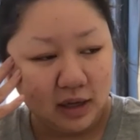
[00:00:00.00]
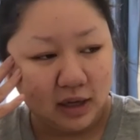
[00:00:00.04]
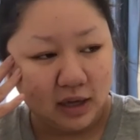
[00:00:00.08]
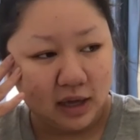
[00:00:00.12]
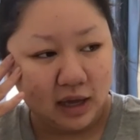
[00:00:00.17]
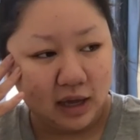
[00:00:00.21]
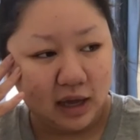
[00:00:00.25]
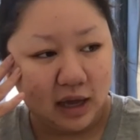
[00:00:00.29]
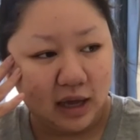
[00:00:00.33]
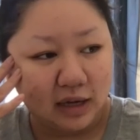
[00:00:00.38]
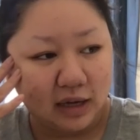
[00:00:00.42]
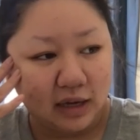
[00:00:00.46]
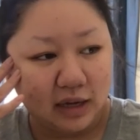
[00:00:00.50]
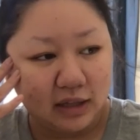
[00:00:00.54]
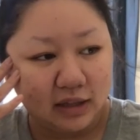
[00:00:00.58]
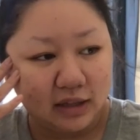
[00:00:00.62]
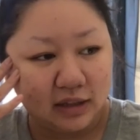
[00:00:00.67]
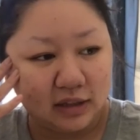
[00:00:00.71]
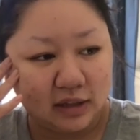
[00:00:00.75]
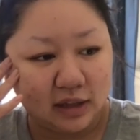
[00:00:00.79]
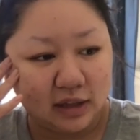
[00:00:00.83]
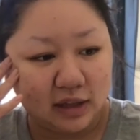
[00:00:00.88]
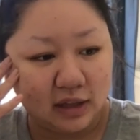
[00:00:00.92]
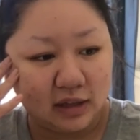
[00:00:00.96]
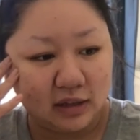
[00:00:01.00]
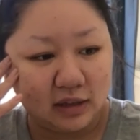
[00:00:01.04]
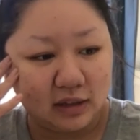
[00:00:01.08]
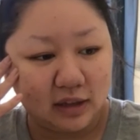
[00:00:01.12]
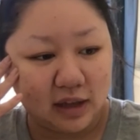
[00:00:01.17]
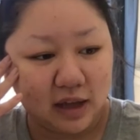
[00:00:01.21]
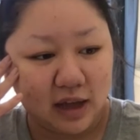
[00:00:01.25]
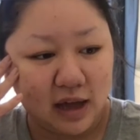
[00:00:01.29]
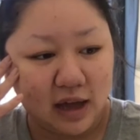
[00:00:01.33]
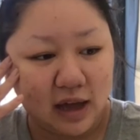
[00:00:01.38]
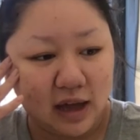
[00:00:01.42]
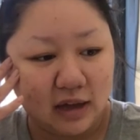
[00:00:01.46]
And I think
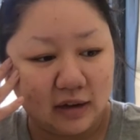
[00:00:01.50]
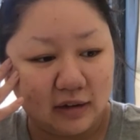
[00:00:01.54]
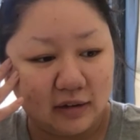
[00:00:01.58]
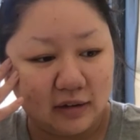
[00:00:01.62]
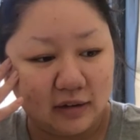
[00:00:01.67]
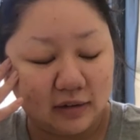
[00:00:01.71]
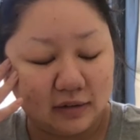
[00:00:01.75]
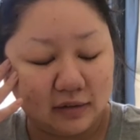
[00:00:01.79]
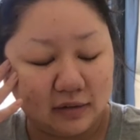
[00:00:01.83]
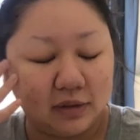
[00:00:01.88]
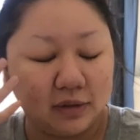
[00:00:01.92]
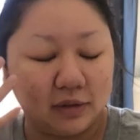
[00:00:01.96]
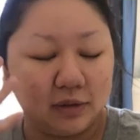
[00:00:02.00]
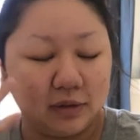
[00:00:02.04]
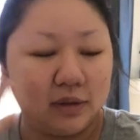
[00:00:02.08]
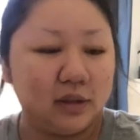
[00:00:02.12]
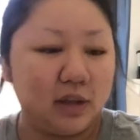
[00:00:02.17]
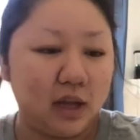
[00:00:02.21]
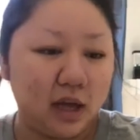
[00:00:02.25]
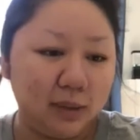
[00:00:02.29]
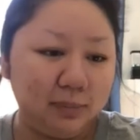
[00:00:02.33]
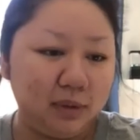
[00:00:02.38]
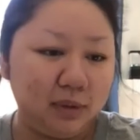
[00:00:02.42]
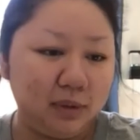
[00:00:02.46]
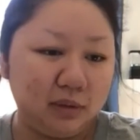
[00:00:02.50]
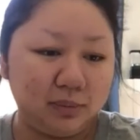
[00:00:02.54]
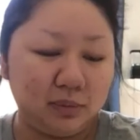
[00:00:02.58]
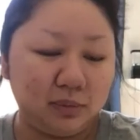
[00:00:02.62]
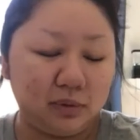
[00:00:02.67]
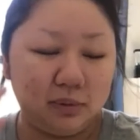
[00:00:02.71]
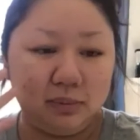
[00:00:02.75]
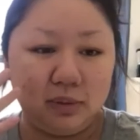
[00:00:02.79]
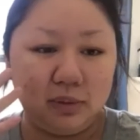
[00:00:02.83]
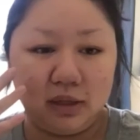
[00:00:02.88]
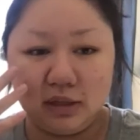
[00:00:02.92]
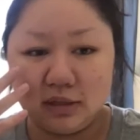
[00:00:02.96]
that, a lot of people
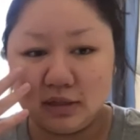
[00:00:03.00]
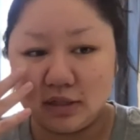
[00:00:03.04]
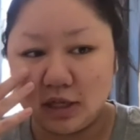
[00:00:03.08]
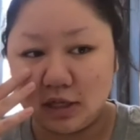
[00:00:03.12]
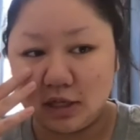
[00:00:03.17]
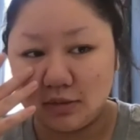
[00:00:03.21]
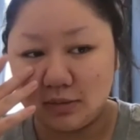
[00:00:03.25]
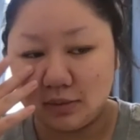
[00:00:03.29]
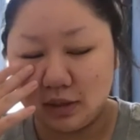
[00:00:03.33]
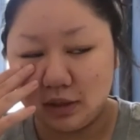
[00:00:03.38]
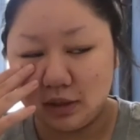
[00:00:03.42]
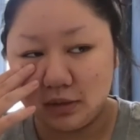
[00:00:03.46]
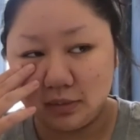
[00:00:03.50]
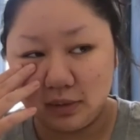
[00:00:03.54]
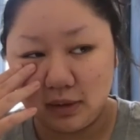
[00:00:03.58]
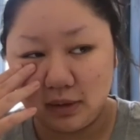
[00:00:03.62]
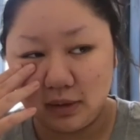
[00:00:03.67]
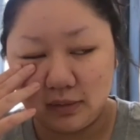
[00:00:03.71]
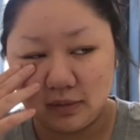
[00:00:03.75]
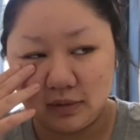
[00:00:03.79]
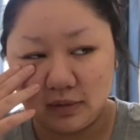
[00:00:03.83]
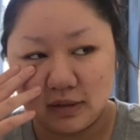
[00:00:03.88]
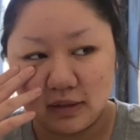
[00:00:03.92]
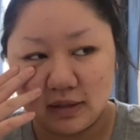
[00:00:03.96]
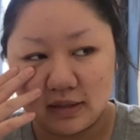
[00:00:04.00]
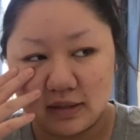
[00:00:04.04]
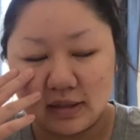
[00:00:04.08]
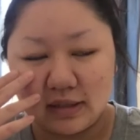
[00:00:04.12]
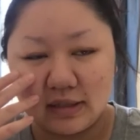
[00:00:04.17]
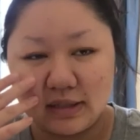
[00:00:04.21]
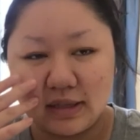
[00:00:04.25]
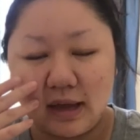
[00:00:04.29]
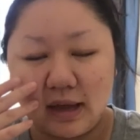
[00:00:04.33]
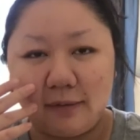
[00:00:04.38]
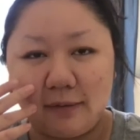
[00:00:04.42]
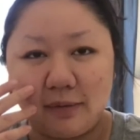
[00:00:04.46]
in media studies would agree with this,
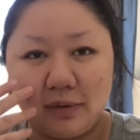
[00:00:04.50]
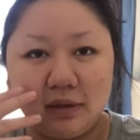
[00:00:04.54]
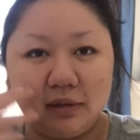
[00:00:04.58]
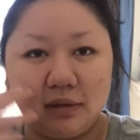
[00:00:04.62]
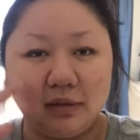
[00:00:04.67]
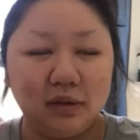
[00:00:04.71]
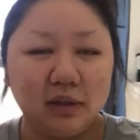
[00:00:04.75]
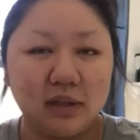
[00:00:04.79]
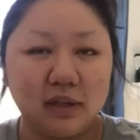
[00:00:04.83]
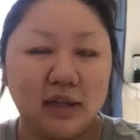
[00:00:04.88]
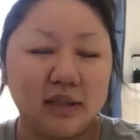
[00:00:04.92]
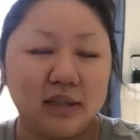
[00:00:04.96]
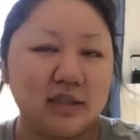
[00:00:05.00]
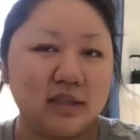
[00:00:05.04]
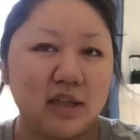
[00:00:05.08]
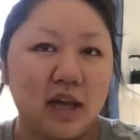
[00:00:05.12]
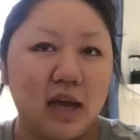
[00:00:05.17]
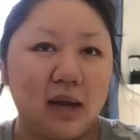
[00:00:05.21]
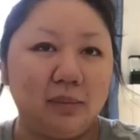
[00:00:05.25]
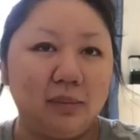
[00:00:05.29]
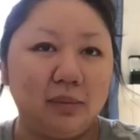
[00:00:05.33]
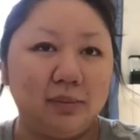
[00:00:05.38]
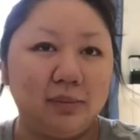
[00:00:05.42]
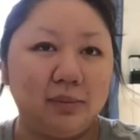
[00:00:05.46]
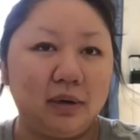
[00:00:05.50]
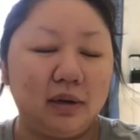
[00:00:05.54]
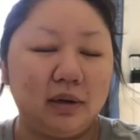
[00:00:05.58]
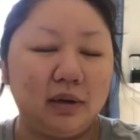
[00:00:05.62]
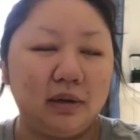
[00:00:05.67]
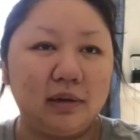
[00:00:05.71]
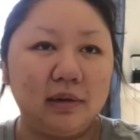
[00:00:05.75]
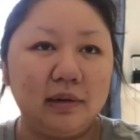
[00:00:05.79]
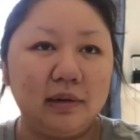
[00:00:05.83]
is that when you look at cyberpunk